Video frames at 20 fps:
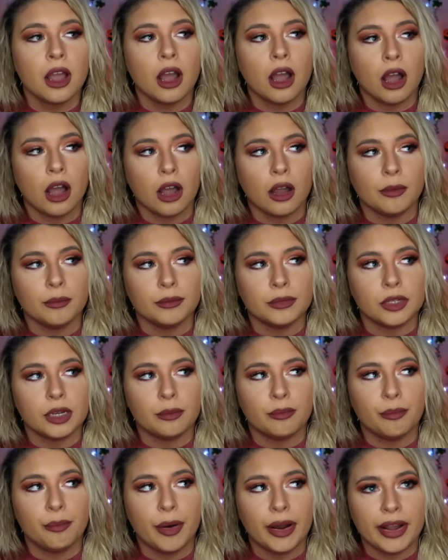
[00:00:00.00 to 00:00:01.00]
Um,
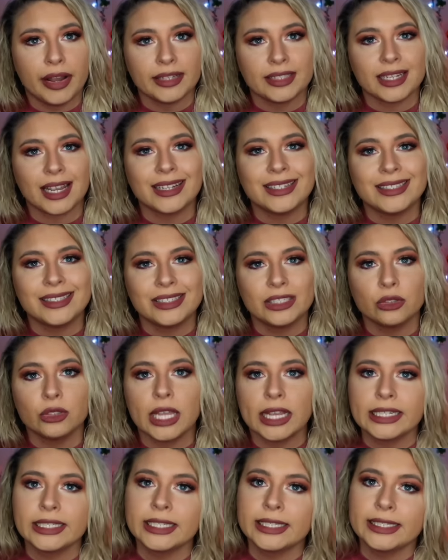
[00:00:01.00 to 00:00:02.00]
but I still
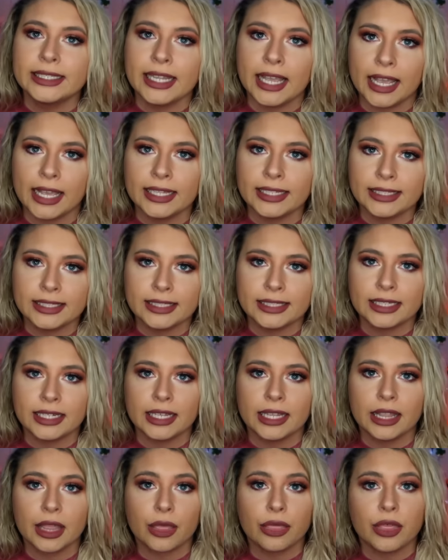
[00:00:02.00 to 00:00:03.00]
like to test
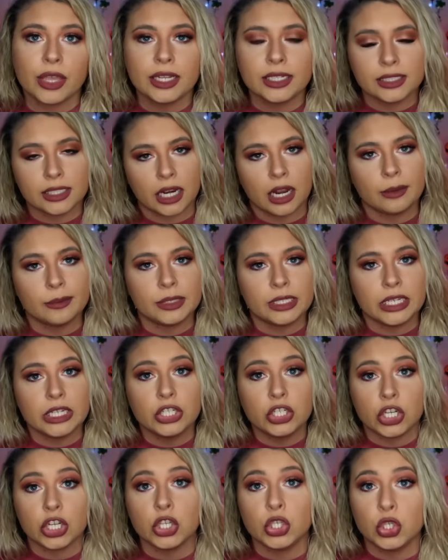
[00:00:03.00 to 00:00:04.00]
the things that I'm
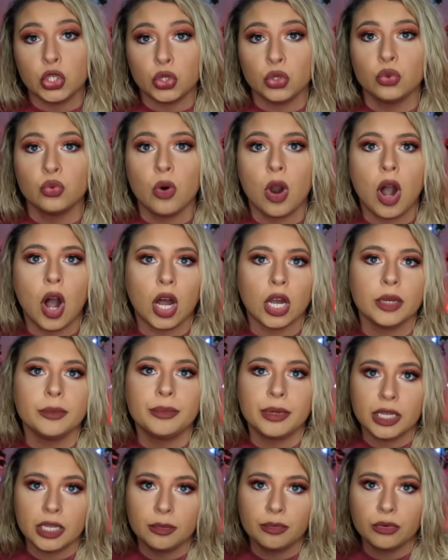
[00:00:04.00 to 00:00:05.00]
teaching you on
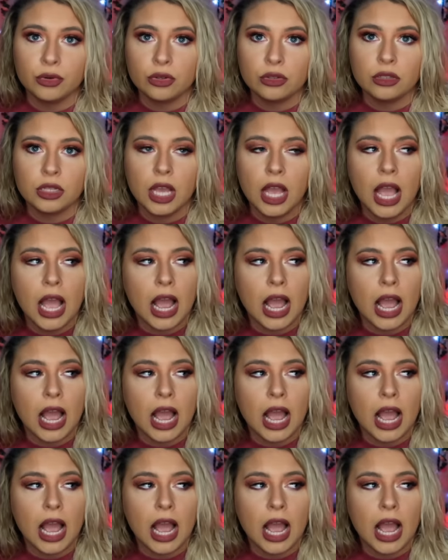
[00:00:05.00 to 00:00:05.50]
people.